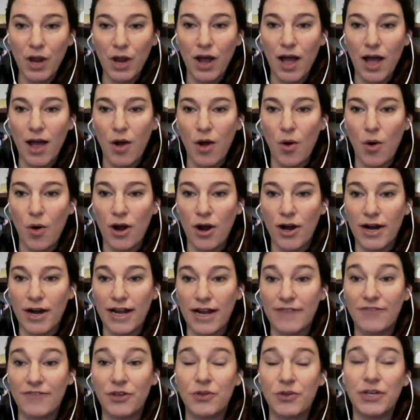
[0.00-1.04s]
Or
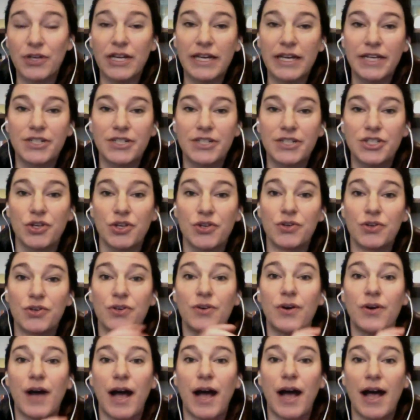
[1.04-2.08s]
if you need
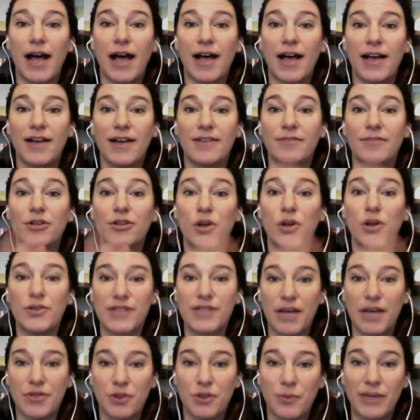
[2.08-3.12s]
to, close
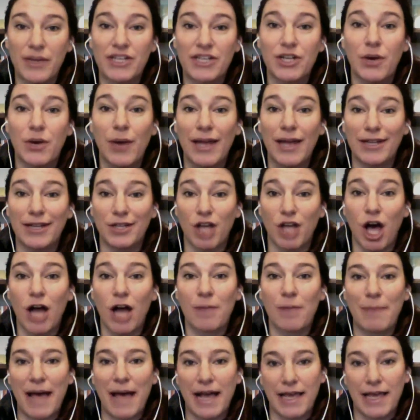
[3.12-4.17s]
out the window and
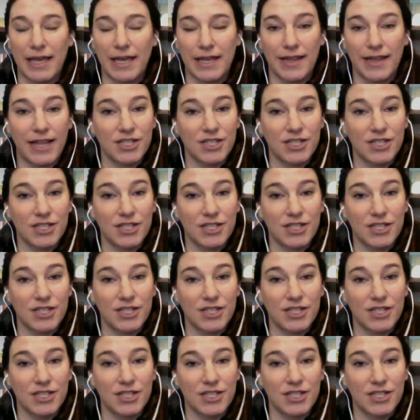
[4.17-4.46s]
log back in.